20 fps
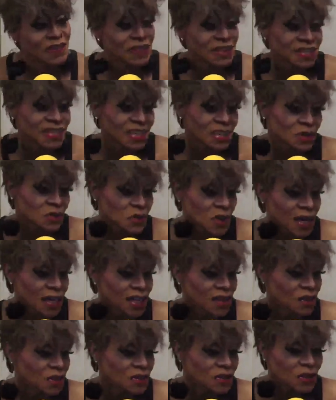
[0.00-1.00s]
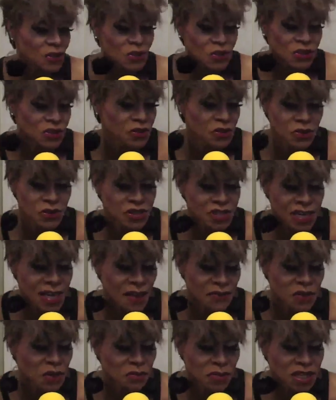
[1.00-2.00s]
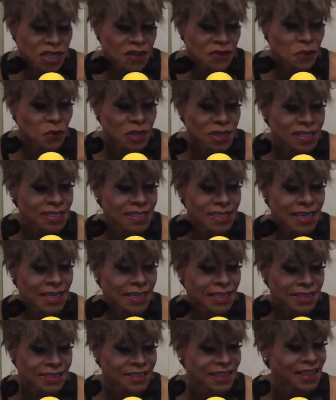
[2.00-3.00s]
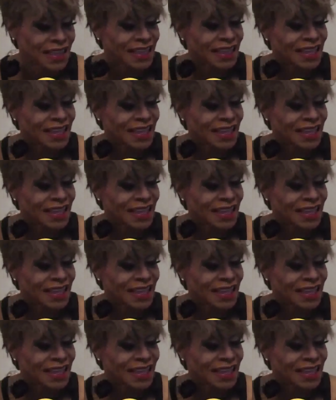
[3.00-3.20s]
This is radio, so you just have to believe what he says.